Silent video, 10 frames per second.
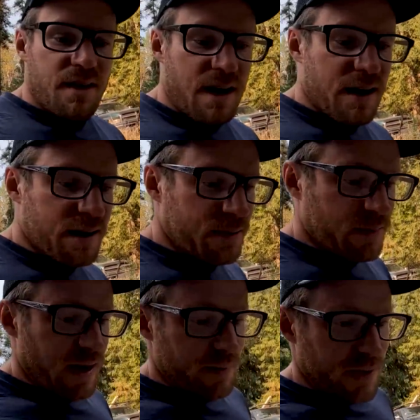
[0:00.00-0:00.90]

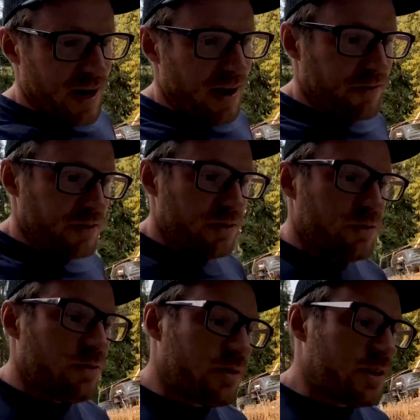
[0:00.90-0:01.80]
I'm gonna have
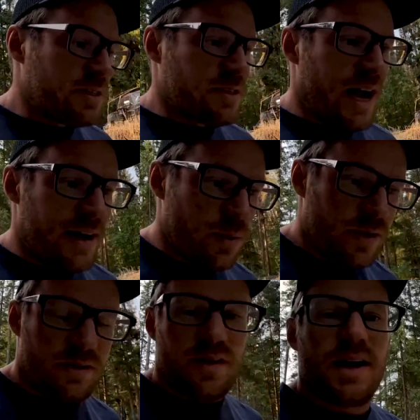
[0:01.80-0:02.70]
to decide
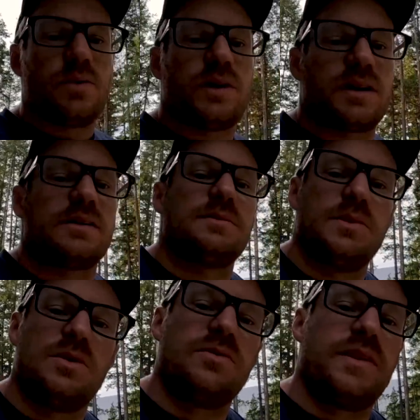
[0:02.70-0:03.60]
whether or not we're going to
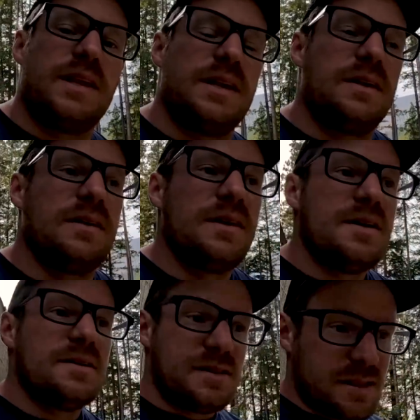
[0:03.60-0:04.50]
move the
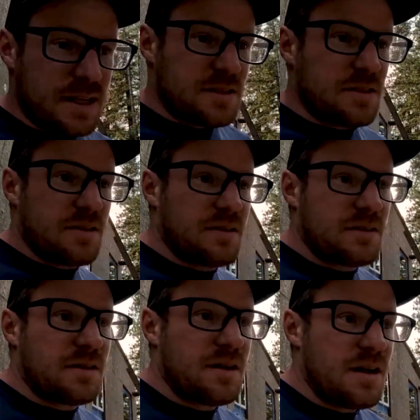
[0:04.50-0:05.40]

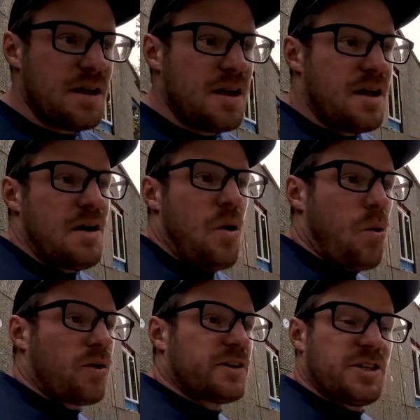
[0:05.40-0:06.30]
cistern
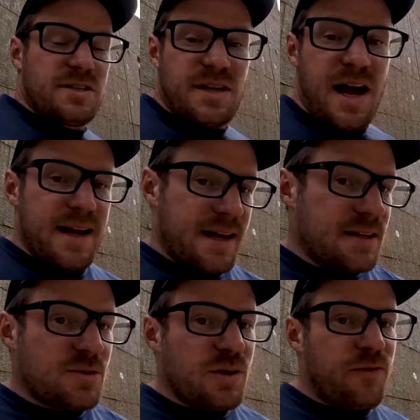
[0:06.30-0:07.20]
or just tie
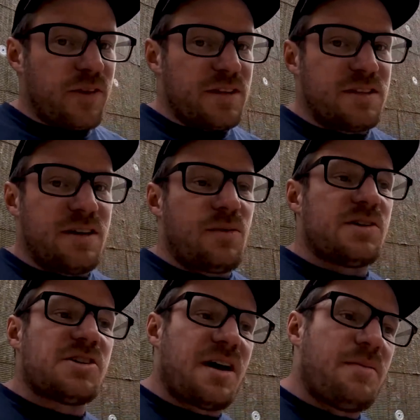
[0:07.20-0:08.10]
into it for this year,
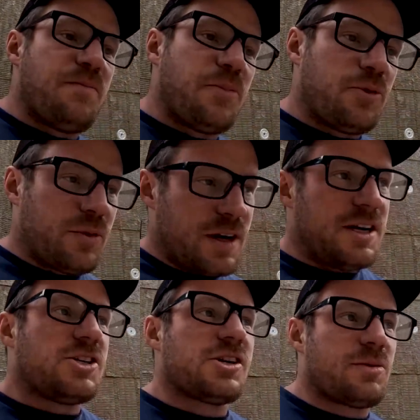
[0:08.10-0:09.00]
which I'm
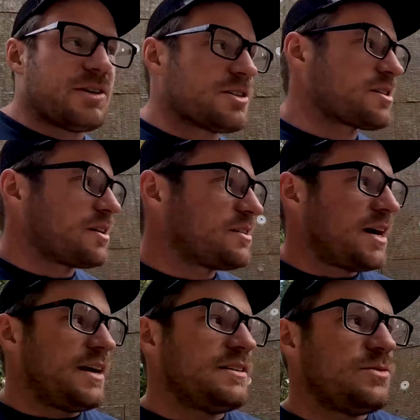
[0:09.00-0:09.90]
pretty sure we're just gonna
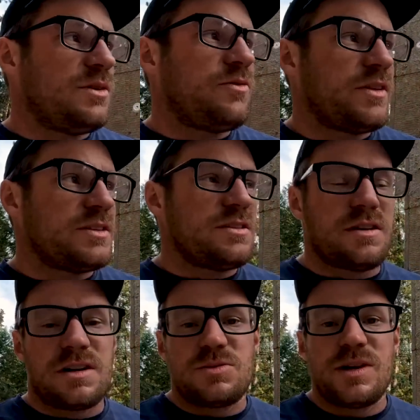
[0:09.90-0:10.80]
tie into it for this year,
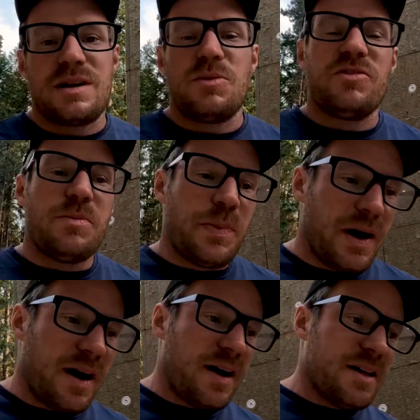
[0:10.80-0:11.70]
because we gotta move the
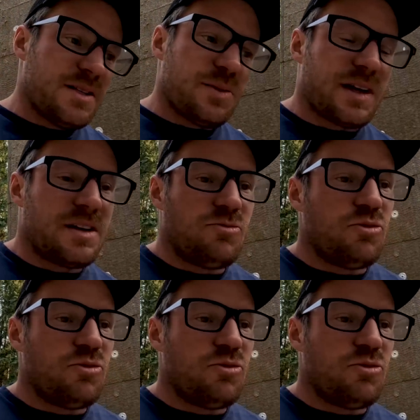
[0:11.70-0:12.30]
bus and we gotta